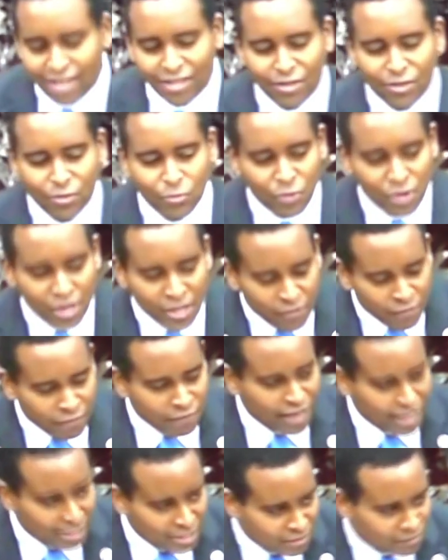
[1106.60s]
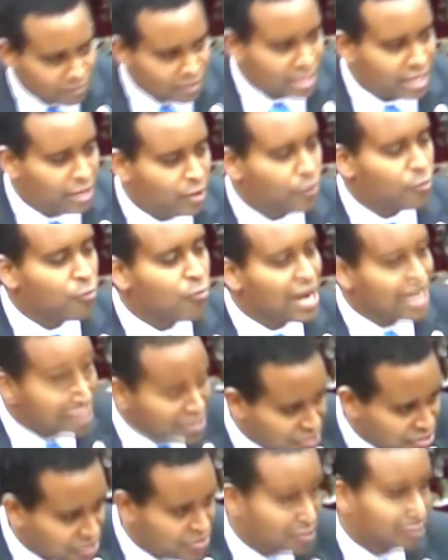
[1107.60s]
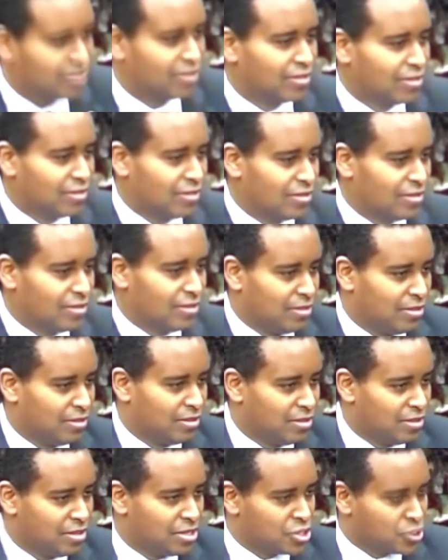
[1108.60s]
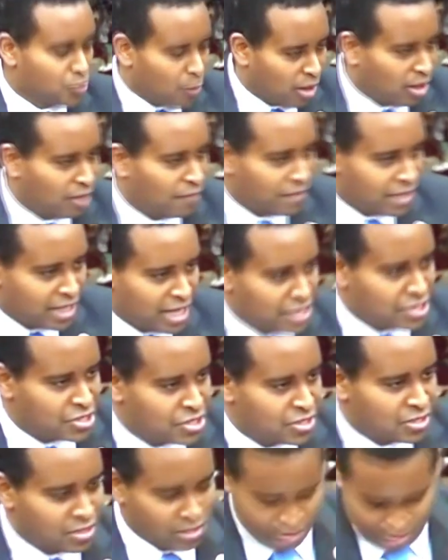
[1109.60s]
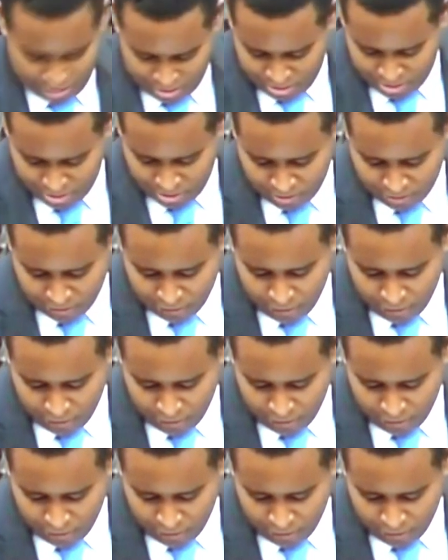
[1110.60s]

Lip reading: would effectively erase disqualification from the